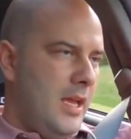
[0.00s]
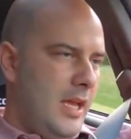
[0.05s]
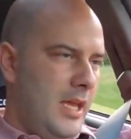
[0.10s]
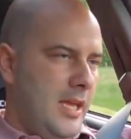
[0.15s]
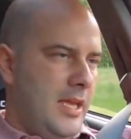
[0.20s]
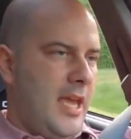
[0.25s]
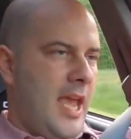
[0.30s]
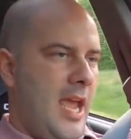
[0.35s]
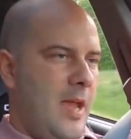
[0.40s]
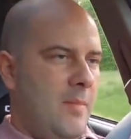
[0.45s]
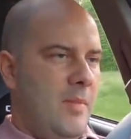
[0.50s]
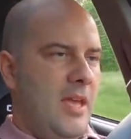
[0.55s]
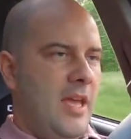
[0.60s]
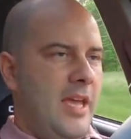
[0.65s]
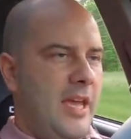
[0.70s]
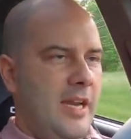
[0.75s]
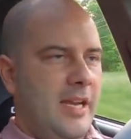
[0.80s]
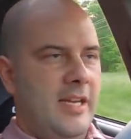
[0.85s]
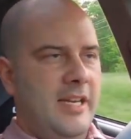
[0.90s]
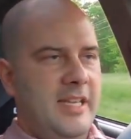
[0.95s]
he came
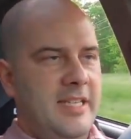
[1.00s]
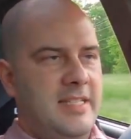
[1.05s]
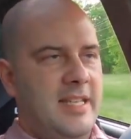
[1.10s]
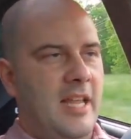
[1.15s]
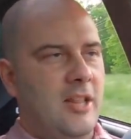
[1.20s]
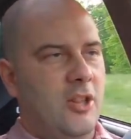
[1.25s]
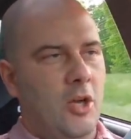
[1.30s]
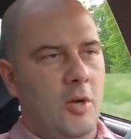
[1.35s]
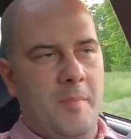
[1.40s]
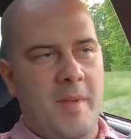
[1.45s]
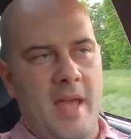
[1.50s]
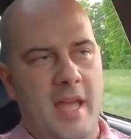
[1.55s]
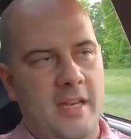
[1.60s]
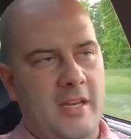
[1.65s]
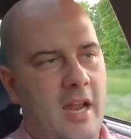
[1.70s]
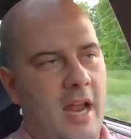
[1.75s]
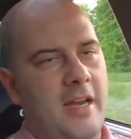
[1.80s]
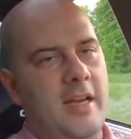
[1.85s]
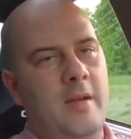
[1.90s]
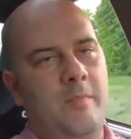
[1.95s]
in and he said, look
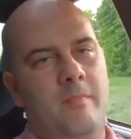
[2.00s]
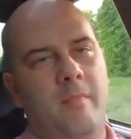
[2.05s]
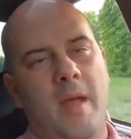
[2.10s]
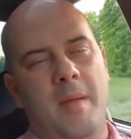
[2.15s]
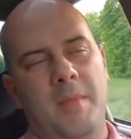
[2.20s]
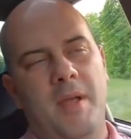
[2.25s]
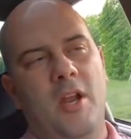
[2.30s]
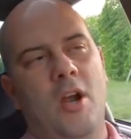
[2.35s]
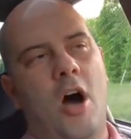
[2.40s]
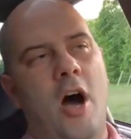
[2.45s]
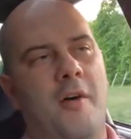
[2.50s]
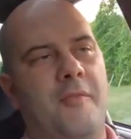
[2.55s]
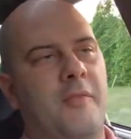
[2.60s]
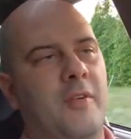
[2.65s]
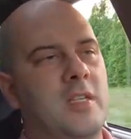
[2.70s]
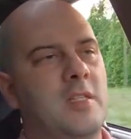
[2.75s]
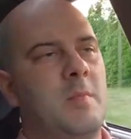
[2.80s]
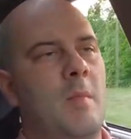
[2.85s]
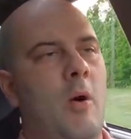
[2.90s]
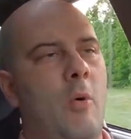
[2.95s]
man, make me an
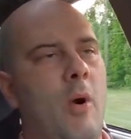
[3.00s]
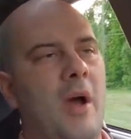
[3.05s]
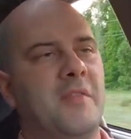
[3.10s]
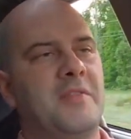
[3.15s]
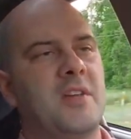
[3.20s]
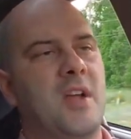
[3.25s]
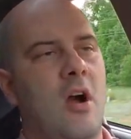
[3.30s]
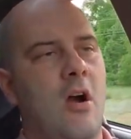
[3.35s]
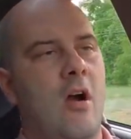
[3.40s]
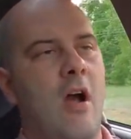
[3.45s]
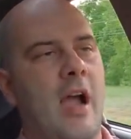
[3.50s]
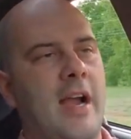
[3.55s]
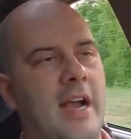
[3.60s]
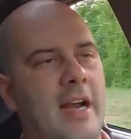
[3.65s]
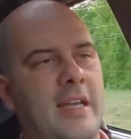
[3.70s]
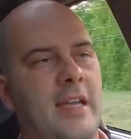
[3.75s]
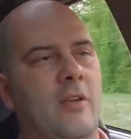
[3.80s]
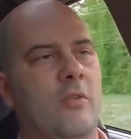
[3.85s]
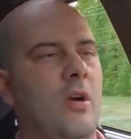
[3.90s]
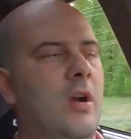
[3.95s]
offer, it's my wife's car, I
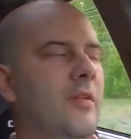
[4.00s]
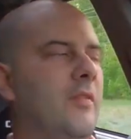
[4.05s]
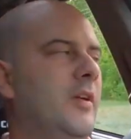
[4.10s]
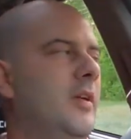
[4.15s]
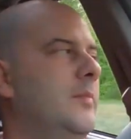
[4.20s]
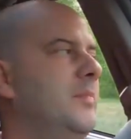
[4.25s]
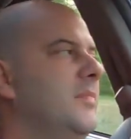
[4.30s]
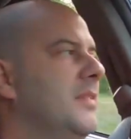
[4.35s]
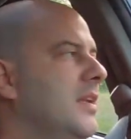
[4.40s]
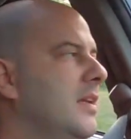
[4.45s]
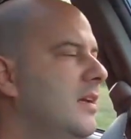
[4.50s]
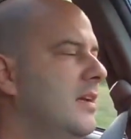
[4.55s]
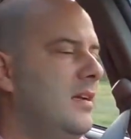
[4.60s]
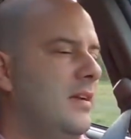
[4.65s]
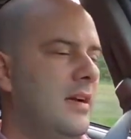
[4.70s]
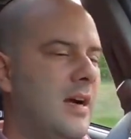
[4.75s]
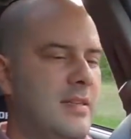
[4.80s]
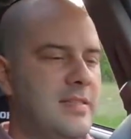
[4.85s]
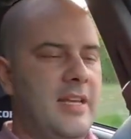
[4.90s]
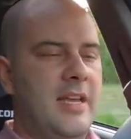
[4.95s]
gotta get rid of it.
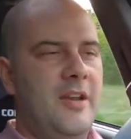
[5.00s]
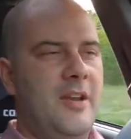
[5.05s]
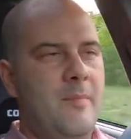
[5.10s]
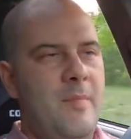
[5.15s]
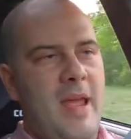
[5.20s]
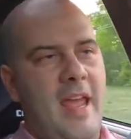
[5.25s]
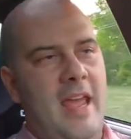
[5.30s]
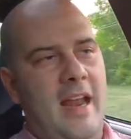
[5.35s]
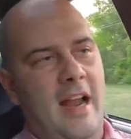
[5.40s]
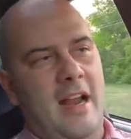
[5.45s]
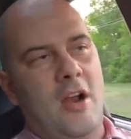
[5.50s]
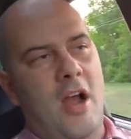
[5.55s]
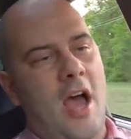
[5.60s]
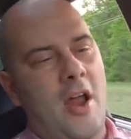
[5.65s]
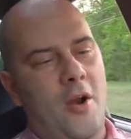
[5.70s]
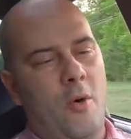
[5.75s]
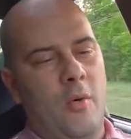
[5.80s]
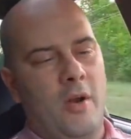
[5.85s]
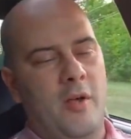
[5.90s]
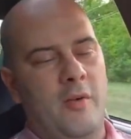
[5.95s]
I said, man,
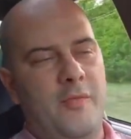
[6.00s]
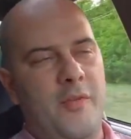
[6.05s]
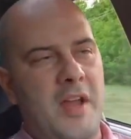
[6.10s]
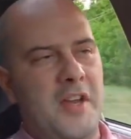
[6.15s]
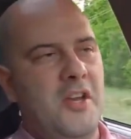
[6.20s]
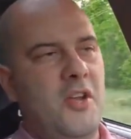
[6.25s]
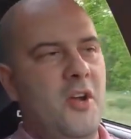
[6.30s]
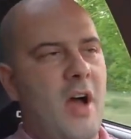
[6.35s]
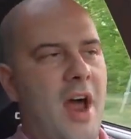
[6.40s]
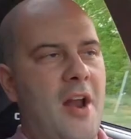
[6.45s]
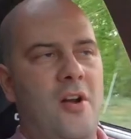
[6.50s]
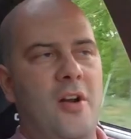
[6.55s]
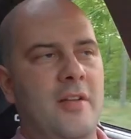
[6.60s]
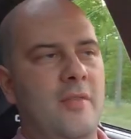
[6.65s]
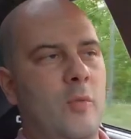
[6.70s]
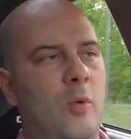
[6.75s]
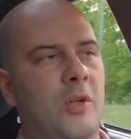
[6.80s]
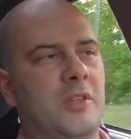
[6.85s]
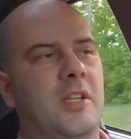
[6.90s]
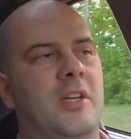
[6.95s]
I don't want to offend you, I don't
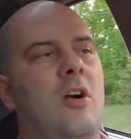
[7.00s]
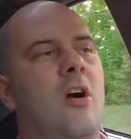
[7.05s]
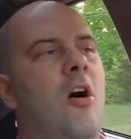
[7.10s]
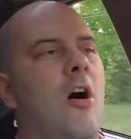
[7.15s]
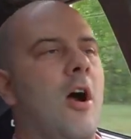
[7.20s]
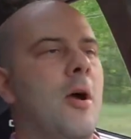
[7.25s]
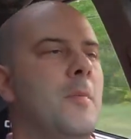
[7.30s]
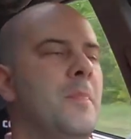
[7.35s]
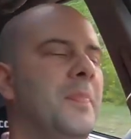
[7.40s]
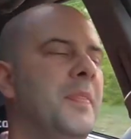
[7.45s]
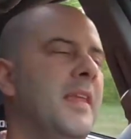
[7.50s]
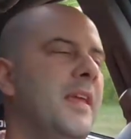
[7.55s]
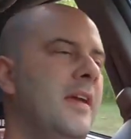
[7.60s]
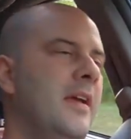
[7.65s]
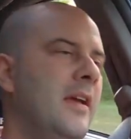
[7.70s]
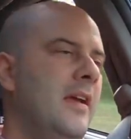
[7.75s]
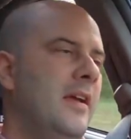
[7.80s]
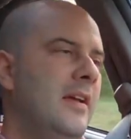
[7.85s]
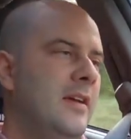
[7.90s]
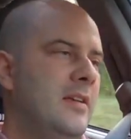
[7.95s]
even want the car.
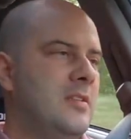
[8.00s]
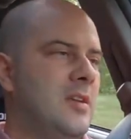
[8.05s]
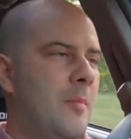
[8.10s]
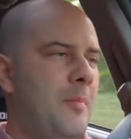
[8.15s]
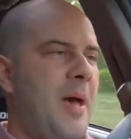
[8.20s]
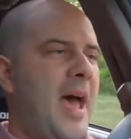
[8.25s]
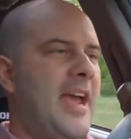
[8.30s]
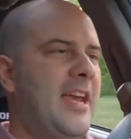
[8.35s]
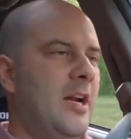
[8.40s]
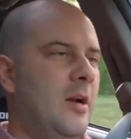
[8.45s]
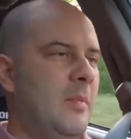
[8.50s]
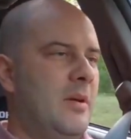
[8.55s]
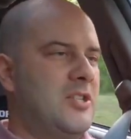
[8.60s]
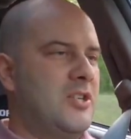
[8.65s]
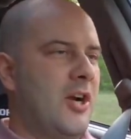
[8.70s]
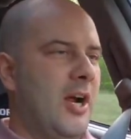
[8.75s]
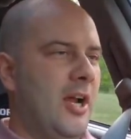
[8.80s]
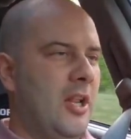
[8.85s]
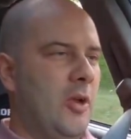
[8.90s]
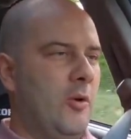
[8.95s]
So I'm packing on my
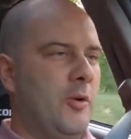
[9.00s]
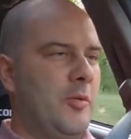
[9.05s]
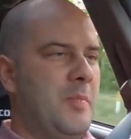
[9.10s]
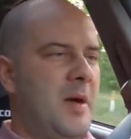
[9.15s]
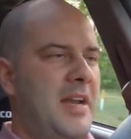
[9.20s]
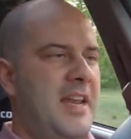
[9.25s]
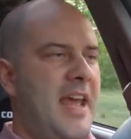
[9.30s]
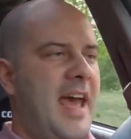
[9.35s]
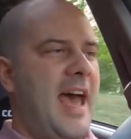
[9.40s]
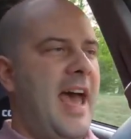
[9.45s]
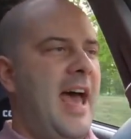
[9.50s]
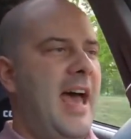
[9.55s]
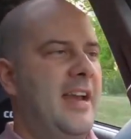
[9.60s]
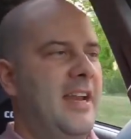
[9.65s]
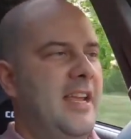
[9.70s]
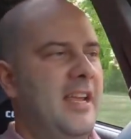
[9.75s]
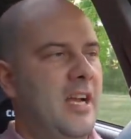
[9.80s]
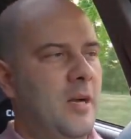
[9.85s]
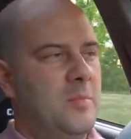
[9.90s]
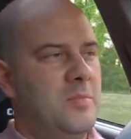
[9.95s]
trailer with my dad,
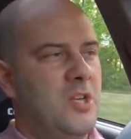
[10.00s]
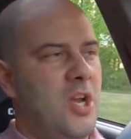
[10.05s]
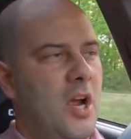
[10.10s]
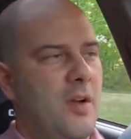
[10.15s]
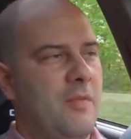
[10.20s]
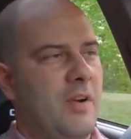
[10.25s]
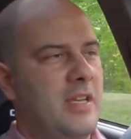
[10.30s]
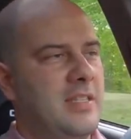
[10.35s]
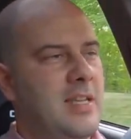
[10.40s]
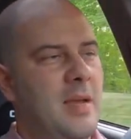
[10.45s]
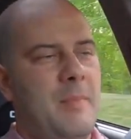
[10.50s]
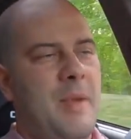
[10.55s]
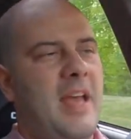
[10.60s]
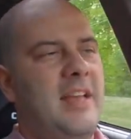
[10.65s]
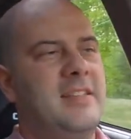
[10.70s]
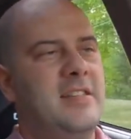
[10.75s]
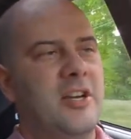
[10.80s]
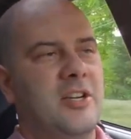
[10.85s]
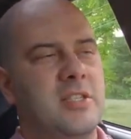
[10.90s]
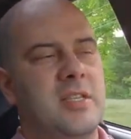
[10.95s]
and he comes over and he's like,
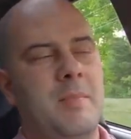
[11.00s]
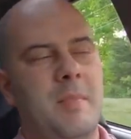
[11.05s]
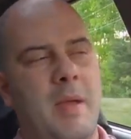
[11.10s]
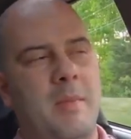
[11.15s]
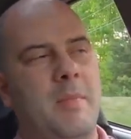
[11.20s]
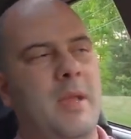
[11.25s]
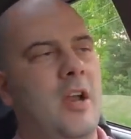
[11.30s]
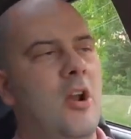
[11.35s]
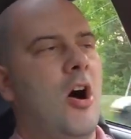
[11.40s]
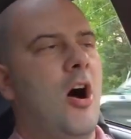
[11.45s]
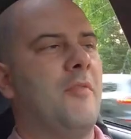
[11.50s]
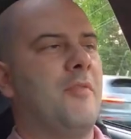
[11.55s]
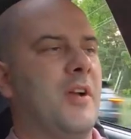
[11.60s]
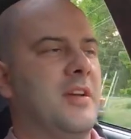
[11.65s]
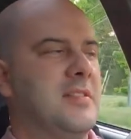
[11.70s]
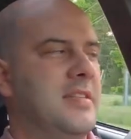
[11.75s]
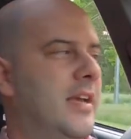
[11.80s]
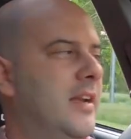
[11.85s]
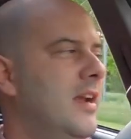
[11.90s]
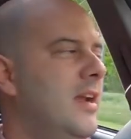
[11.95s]
man, seriously, make me an offer.
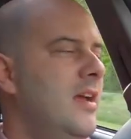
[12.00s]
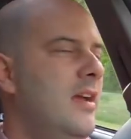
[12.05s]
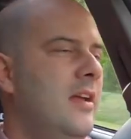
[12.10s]
I said,